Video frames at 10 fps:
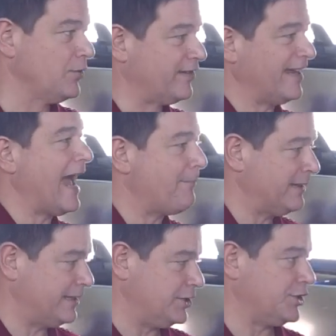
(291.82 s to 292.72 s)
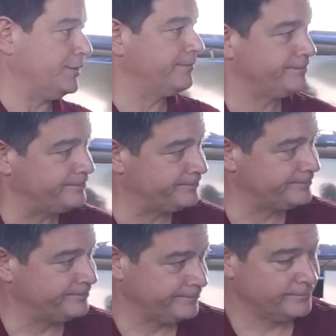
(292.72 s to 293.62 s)
is the competition.
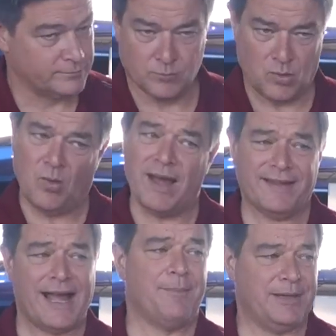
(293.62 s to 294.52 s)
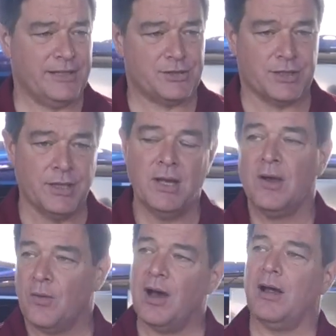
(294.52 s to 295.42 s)
Why the competition?
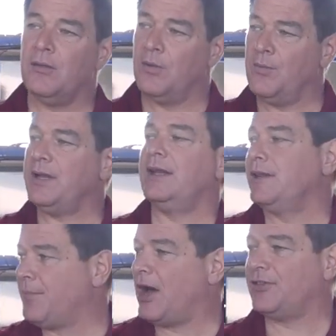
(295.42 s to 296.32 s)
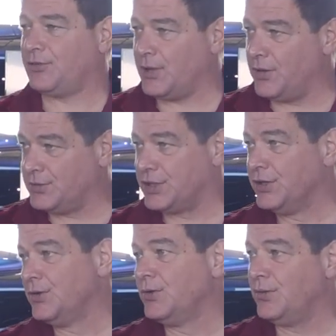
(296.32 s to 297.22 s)
Well, when we did the Boss
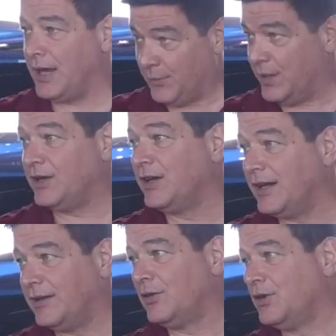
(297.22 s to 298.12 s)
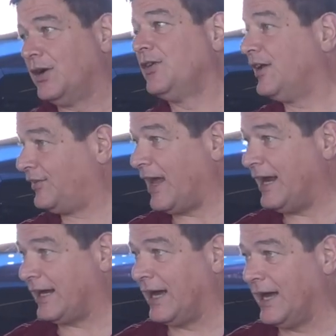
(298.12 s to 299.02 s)
302 and we did it at Laguna
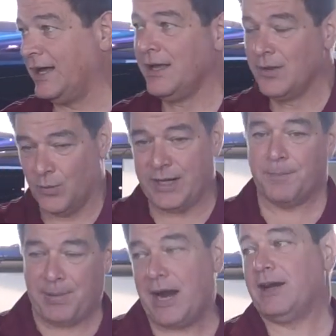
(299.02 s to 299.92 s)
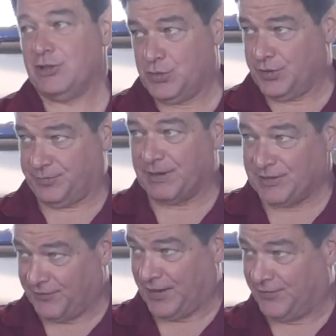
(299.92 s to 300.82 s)
Seca, we compared it to a
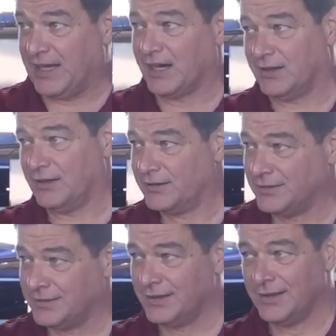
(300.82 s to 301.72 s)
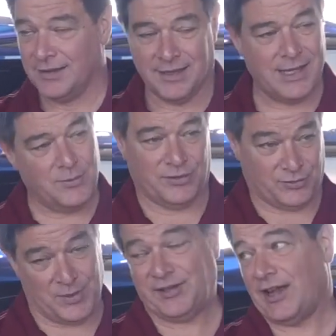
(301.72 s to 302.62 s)
specific vehicle. And it was
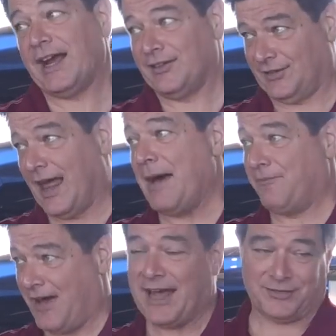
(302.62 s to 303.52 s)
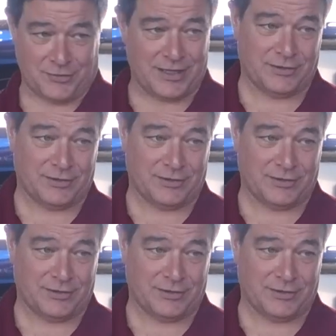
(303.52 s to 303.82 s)
3 seconds a lap faster at